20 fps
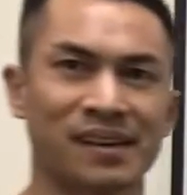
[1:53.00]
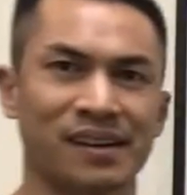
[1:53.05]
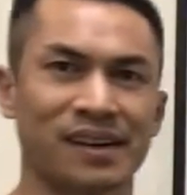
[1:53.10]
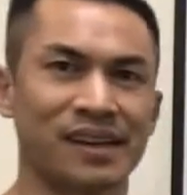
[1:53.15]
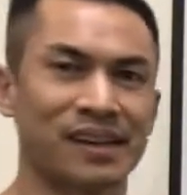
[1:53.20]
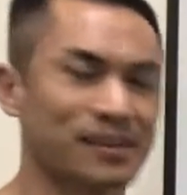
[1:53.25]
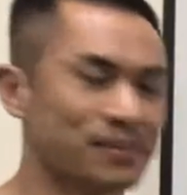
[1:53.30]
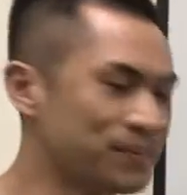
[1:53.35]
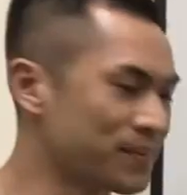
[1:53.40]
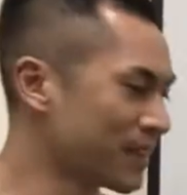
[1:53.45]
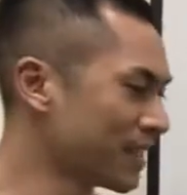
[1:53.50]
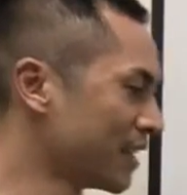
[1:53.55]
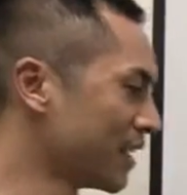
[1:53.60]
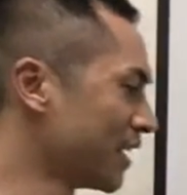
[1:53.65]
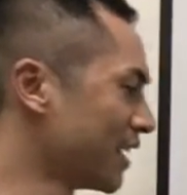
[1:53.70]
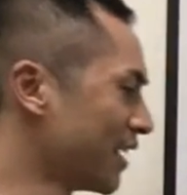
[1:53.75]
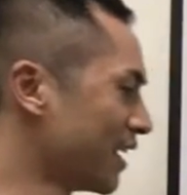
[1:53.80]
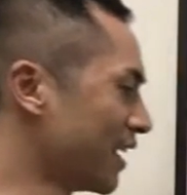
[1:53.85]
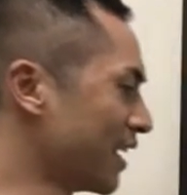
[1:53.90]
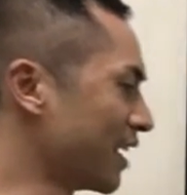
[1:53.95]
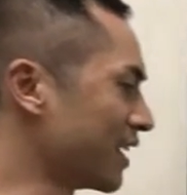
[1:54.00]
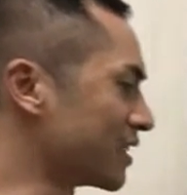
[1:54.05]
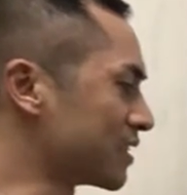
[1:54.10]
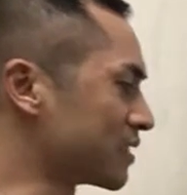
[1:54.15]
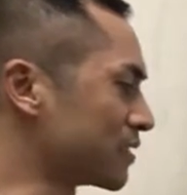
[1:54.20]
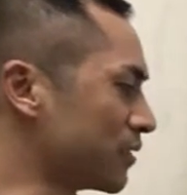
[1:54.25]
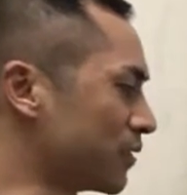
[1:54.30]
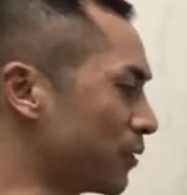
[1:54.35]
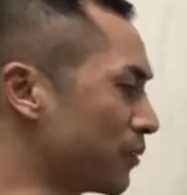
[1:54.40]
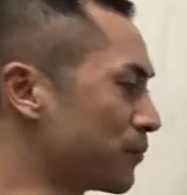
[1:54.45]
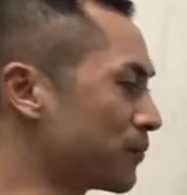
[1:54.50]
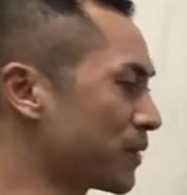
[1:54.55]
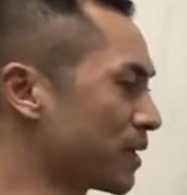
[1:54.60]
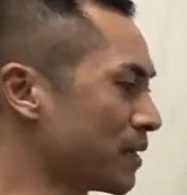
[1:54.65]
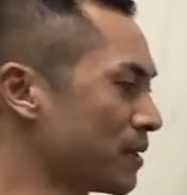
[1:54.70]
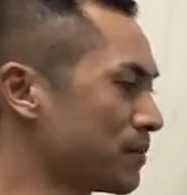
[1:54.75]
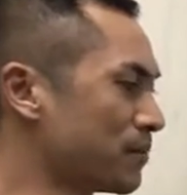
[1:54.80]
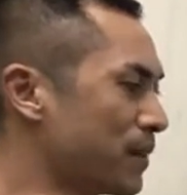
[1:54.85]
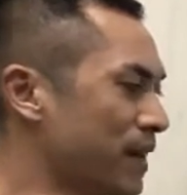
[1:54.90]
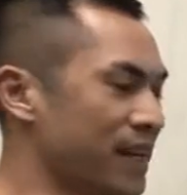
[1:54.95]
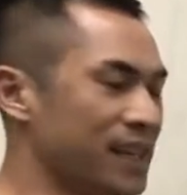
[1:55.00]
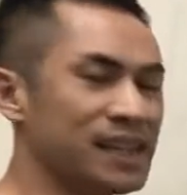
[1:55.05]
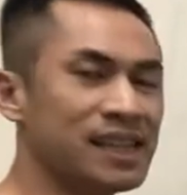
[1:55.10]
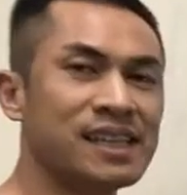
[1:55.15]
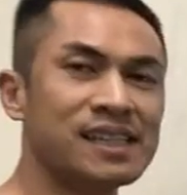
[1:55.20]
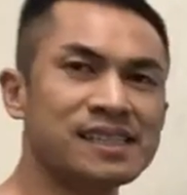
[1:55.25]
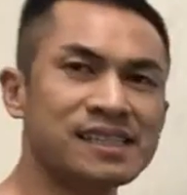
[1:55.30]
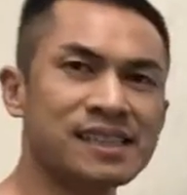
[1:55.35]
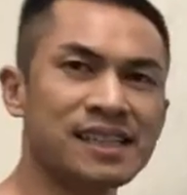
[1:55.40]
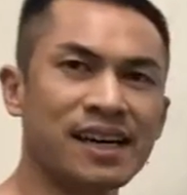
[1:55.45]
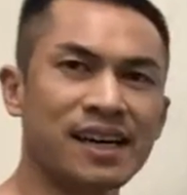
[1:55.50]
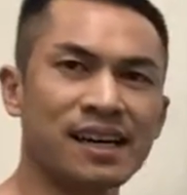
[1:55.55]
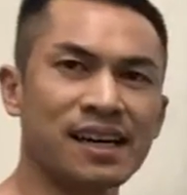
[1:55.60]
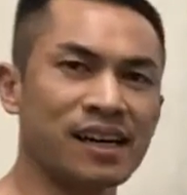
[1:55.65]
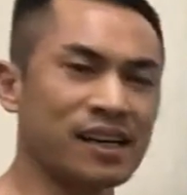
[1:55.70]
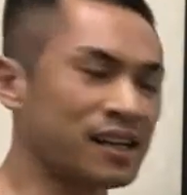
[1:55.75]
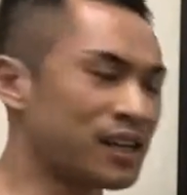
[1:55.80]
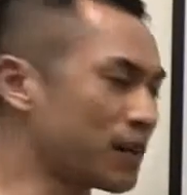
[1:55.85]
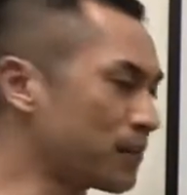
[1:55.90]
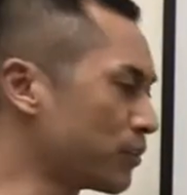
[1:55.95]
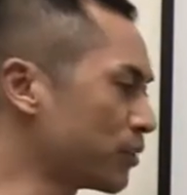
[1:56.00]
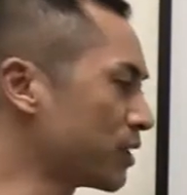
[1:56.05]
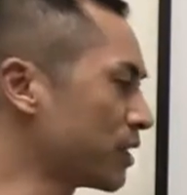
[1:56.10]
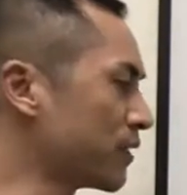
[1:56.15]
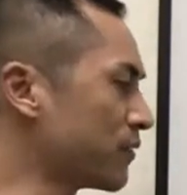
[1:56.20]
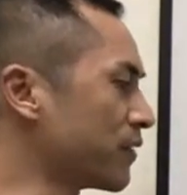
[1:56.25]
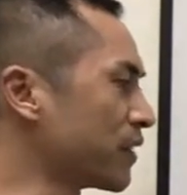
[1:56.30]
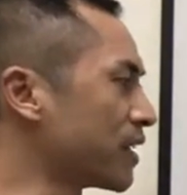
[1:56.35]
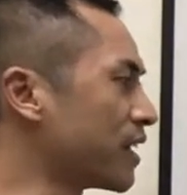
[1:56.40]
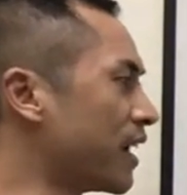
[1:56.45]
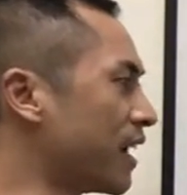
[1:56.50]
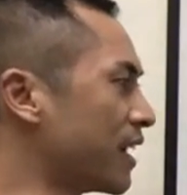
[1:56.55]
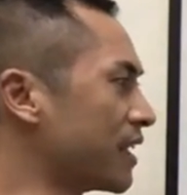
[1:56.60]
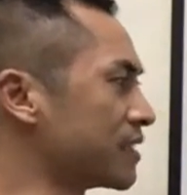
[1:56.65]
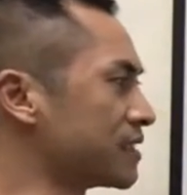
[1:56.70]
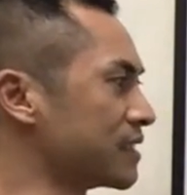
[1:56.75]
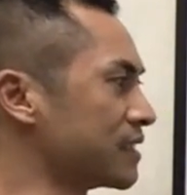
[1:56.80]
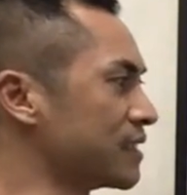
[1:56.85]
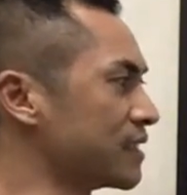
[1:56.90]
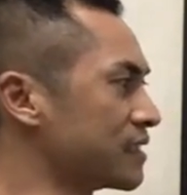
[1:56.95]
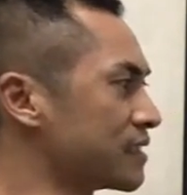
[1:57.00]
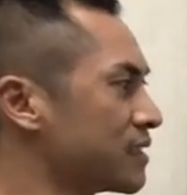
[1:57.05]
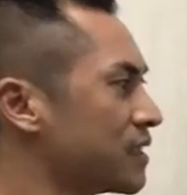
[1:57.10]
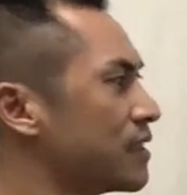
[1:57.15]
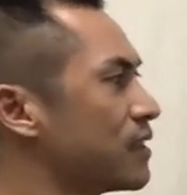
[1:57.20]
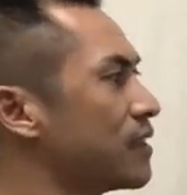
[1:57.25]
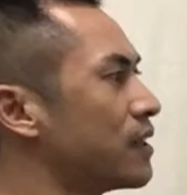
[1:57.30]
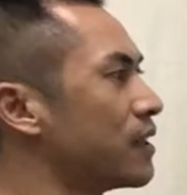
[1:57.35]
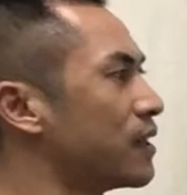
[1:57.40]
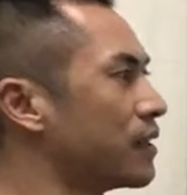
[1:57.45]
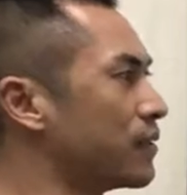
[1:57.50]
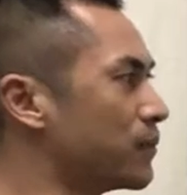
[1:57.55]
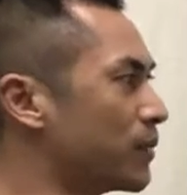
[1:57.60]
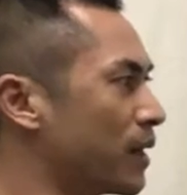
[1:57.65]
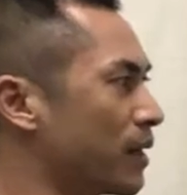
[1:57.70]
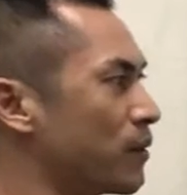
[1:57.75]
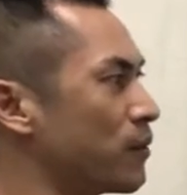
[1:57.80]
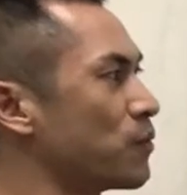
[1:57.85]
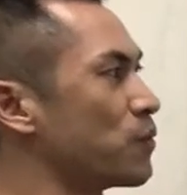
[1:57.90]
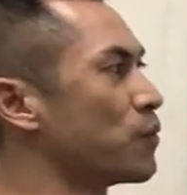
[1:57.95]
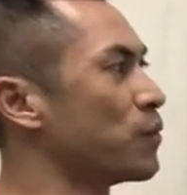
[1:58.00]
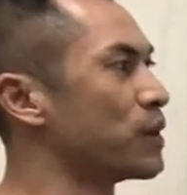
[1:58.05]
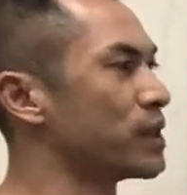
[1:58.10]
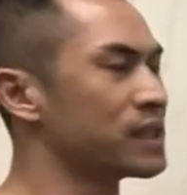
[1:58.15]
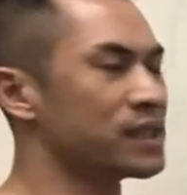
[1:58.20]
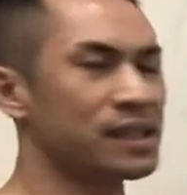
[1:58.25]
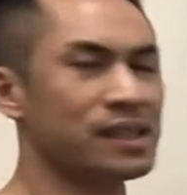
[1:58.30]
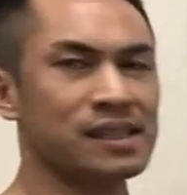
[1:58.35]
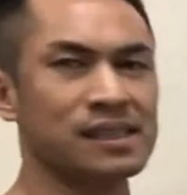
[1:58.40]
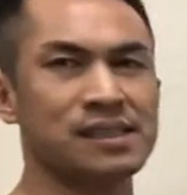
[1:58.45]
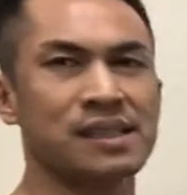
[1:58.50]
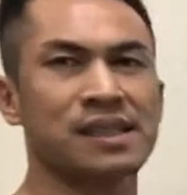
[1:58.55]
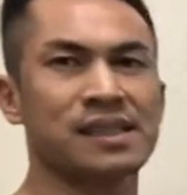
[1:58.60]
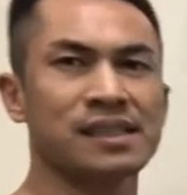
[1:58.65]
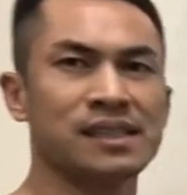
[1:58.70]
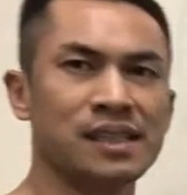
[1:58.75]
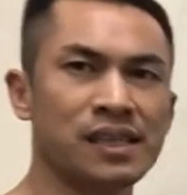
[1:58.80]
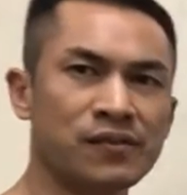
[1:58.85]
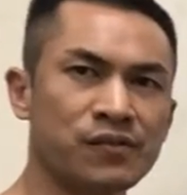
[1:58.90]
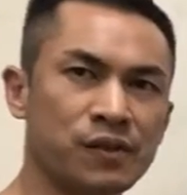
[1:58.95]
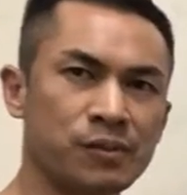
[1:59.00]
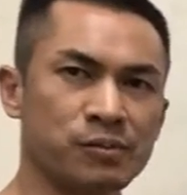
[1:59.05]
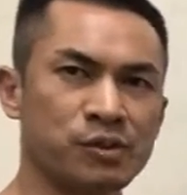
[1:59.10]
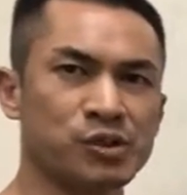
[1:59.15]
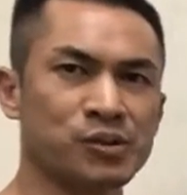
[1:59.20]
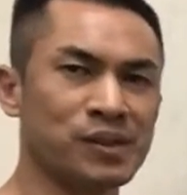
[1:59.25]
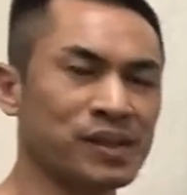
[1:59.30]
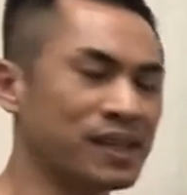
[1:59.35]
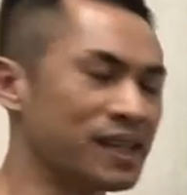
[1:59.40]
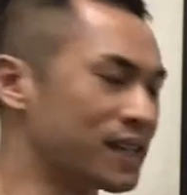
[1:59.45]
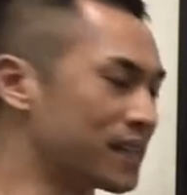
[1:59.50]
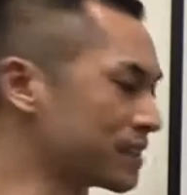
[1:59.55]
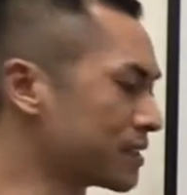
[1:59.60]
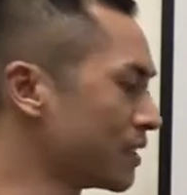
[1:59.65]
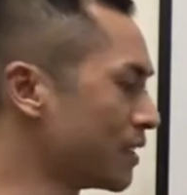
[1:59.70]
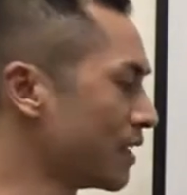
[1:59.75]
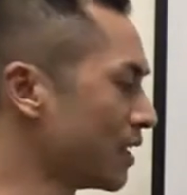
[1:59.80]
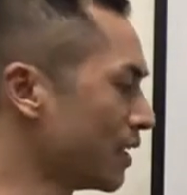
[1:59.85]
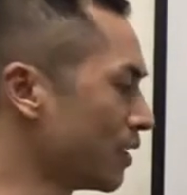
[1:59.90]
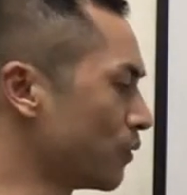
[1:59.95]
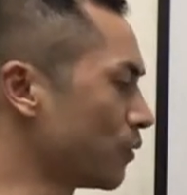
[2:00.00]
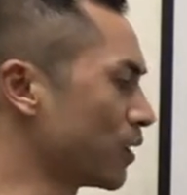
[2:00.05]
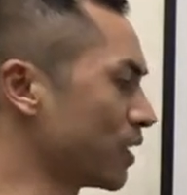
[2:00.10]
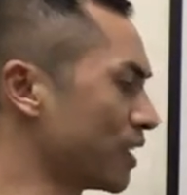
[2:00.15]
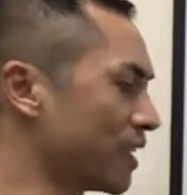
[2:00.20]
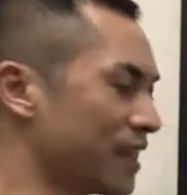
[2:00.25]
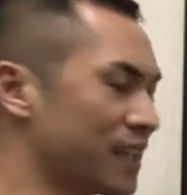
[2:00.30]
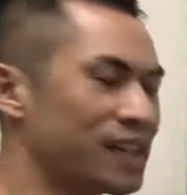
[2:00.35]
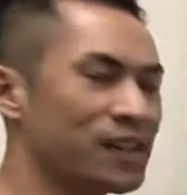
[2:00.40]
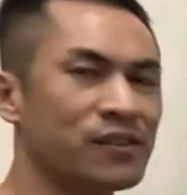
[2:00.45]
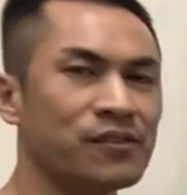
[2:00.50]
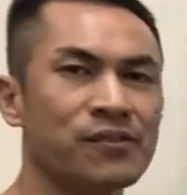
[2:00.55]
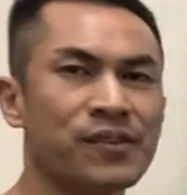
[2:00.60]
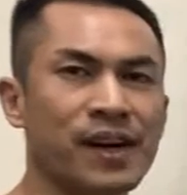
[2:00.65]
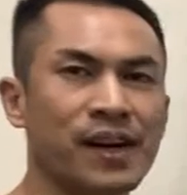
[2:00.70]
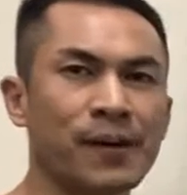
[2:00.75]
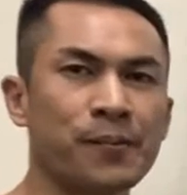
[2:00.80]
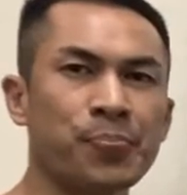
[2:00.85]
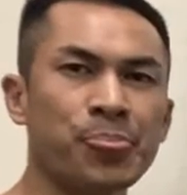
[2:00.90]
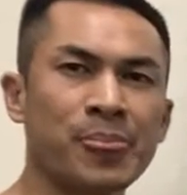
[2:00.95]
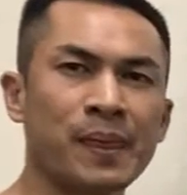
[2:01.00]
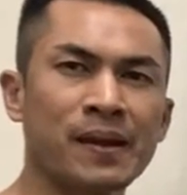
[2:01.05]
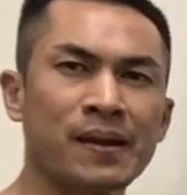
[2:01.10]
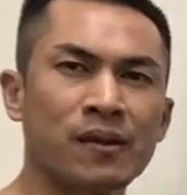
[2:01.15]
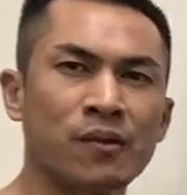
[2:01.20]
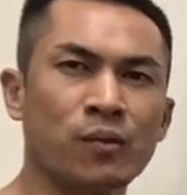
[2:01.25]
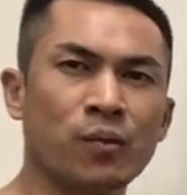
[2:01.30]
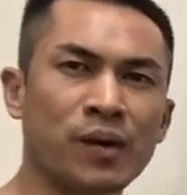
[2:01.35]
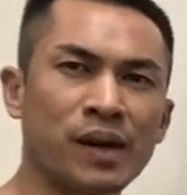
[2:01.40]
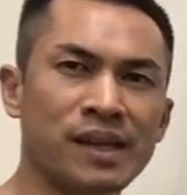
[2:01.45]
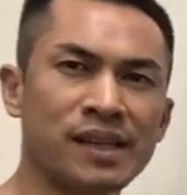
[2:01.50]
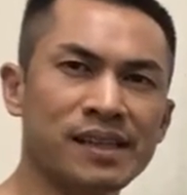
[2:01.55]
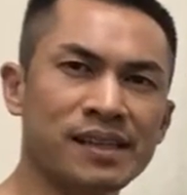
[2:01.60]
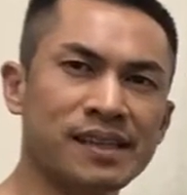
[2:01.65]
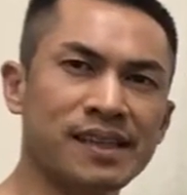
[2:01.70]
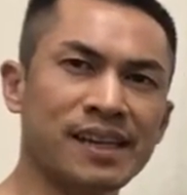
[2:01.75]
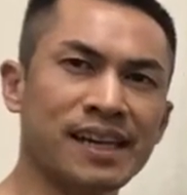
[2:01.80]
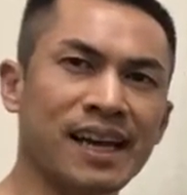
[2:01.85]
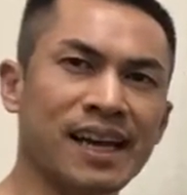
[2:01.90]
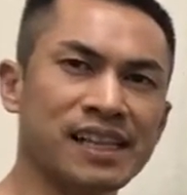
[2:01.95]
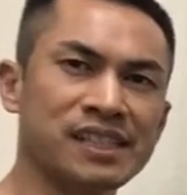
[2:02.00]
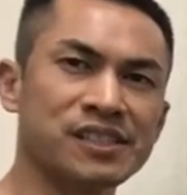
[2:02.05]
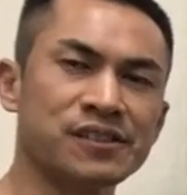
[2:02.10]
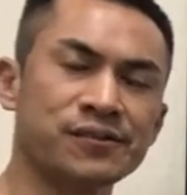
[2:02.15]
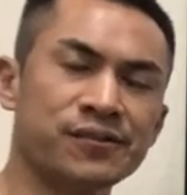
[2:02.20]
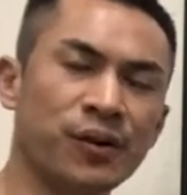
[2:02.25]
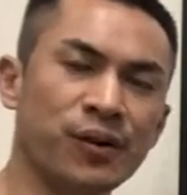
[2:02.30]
Alright, and so by listing out a couple of different causes about what is different between us, we can identify what you can actually